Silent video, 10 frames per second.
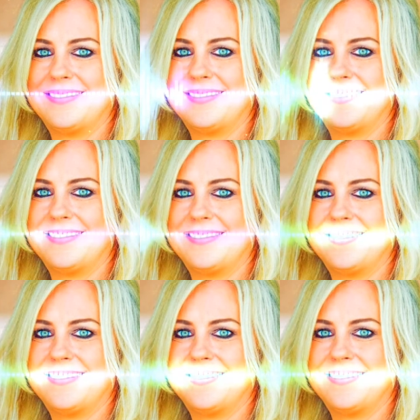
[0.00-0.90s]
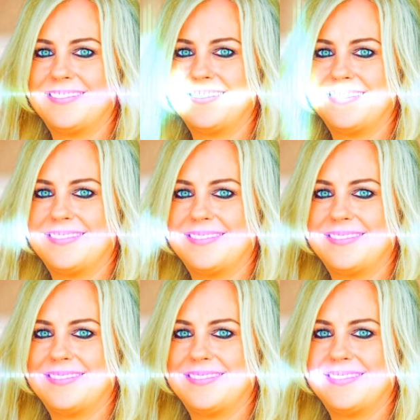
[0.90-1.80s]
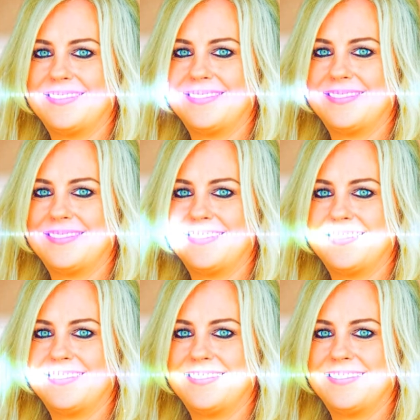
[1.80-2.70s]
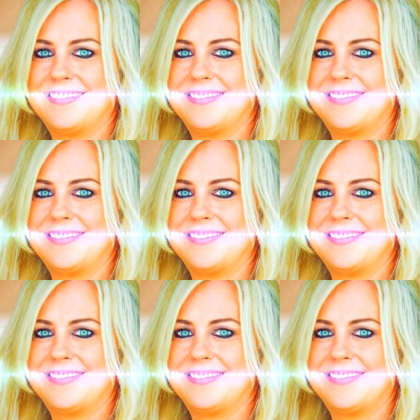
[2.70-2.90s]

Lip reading: And I want you to imagine from your heart area,